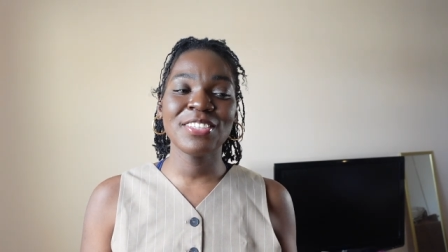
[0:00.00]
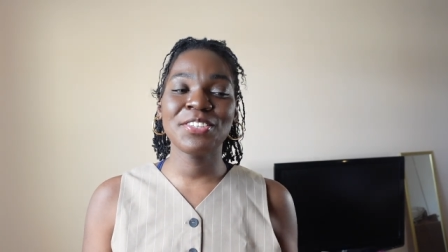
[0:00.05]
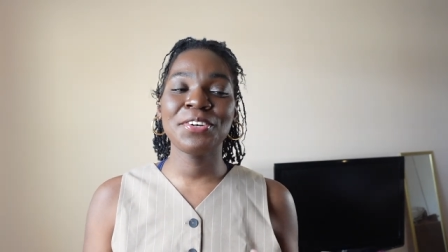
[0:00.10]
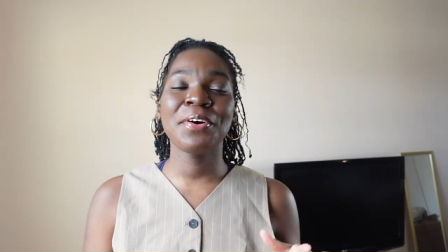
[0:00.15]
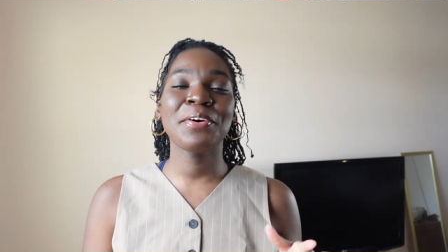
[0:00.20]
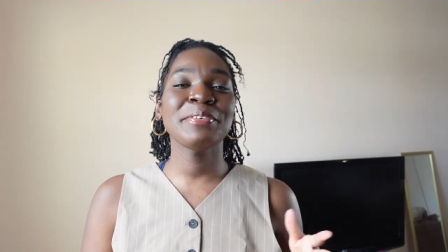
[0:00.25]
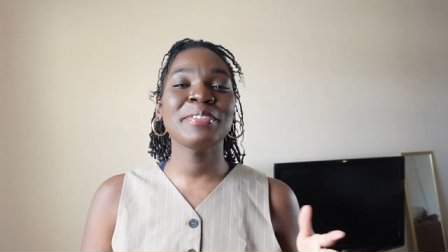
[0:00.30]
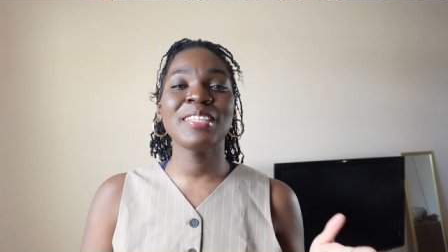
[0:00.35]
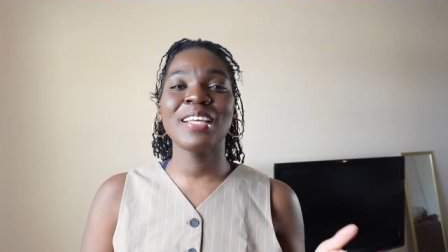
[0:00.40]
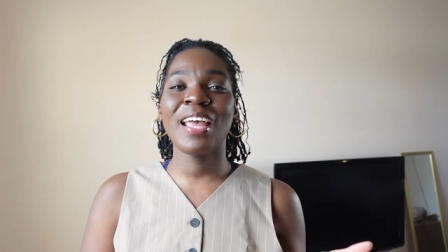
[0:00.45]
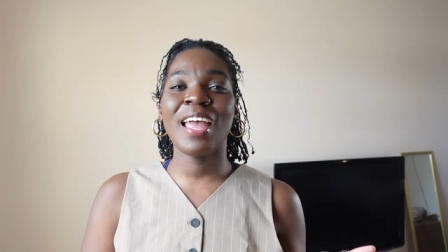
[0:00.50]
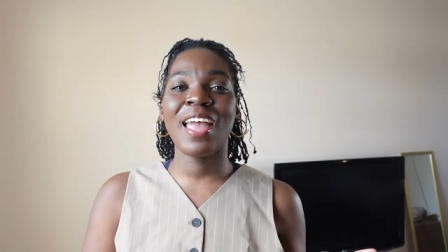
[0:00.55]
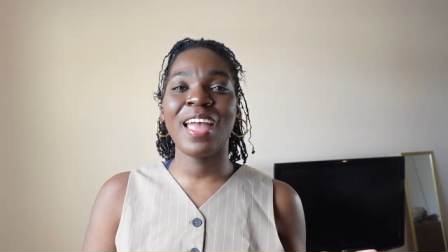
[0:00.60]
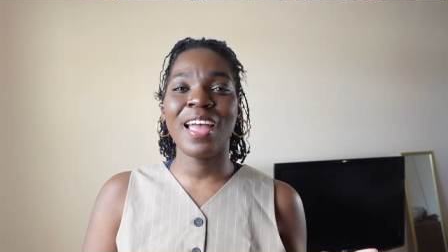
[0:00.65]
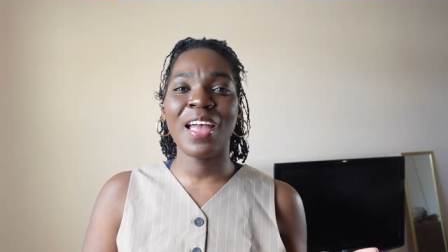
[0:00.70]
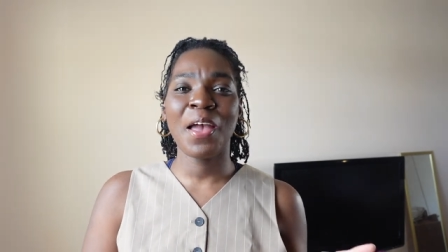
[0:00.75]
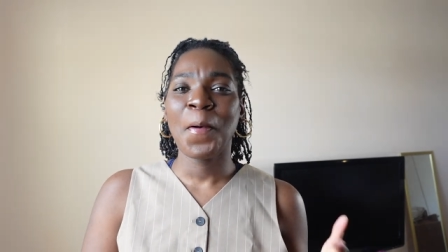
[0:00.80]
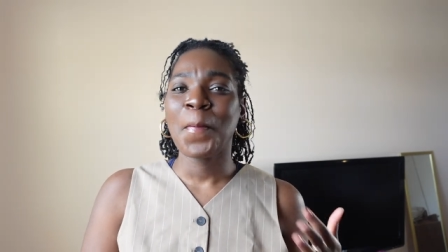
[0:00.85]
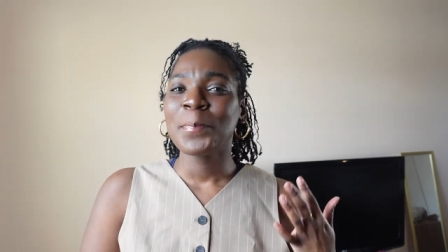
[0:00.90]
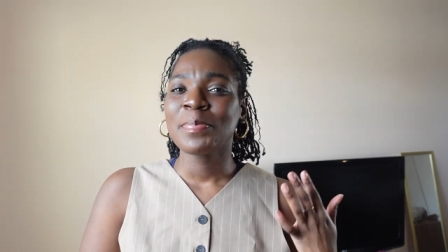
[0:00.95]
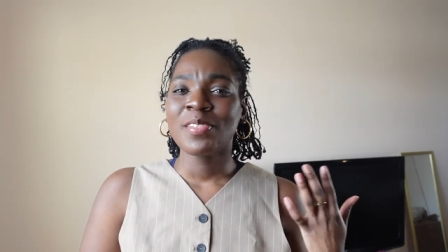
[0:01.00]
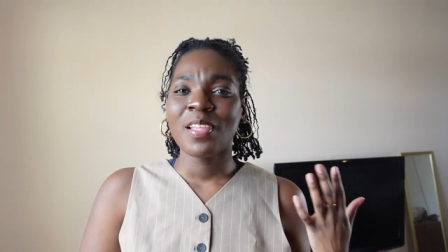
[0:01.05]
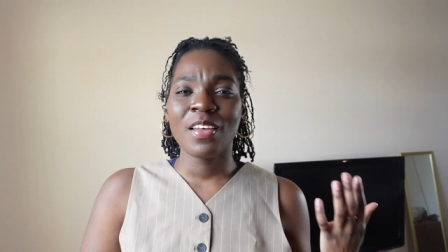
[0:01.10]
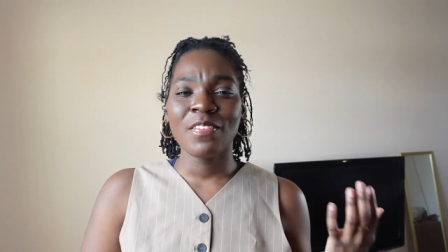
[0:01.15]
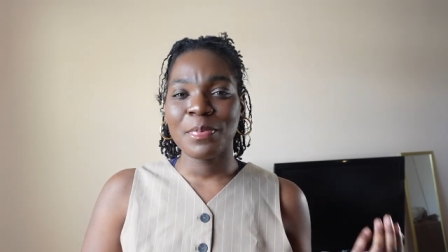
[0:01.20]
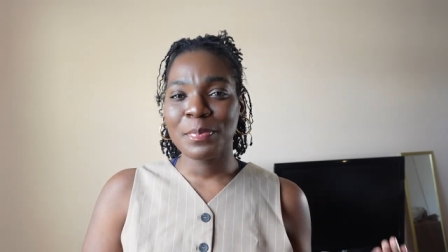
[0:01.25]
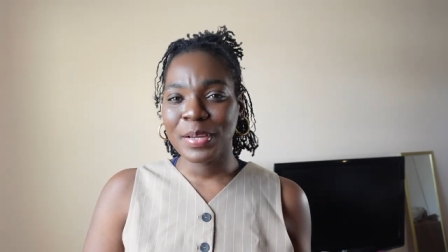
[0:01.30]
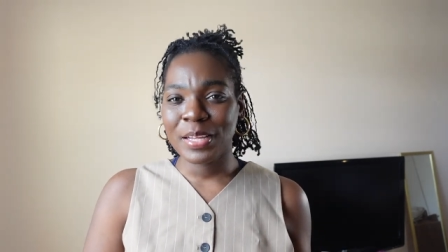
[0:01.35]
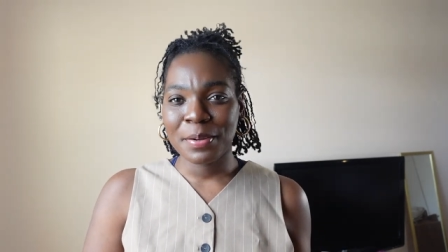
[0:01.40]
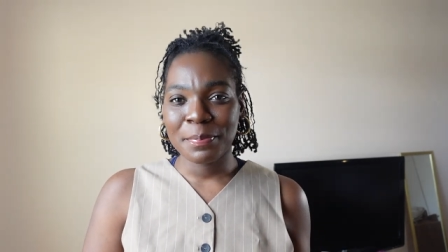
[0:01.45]
So I was like,
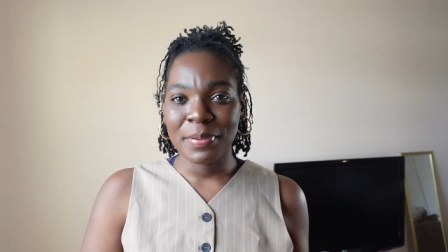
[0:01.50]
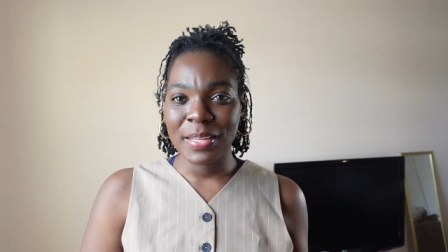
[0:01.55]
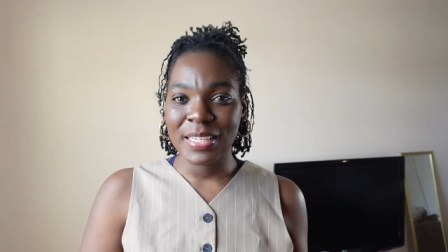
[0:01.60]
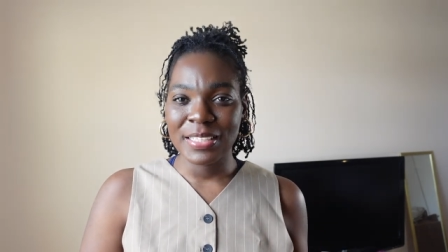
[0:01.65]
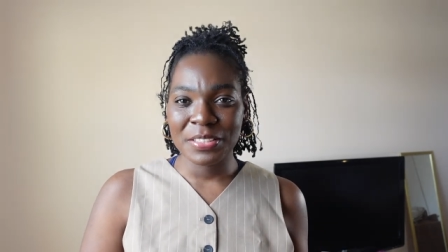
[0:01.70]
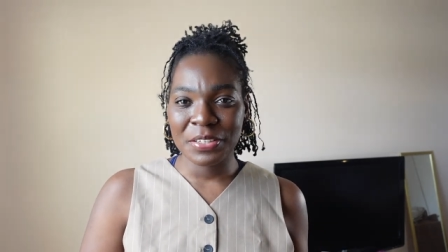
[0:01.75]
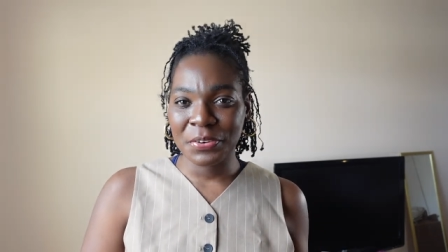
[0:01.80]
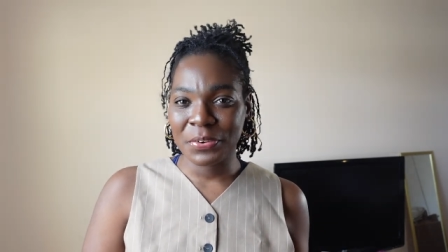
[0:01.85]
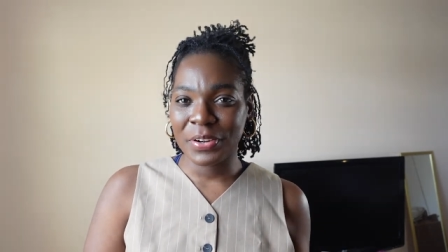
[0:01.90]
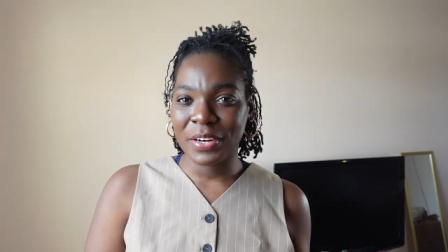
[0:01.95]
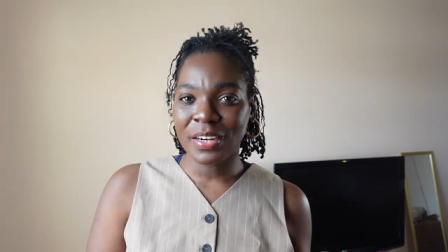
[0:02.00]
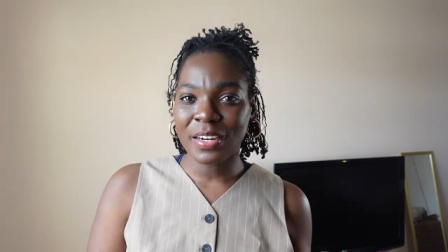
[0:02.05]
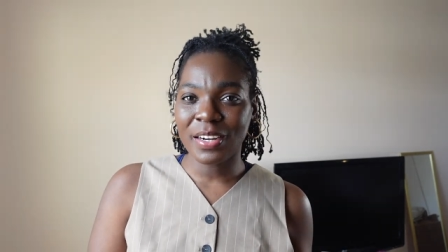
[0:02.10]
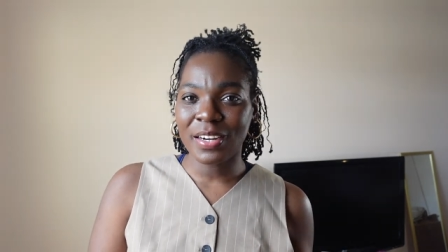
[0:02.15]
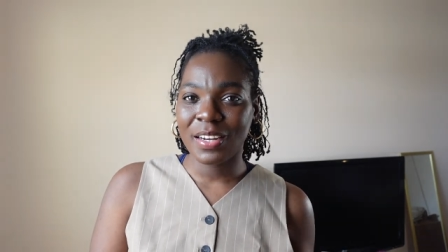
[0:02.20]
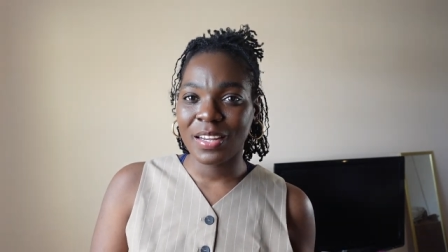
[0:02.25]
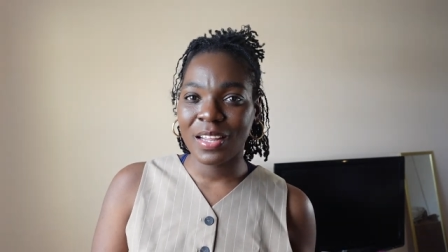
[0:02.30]
if I'm gonna place an order,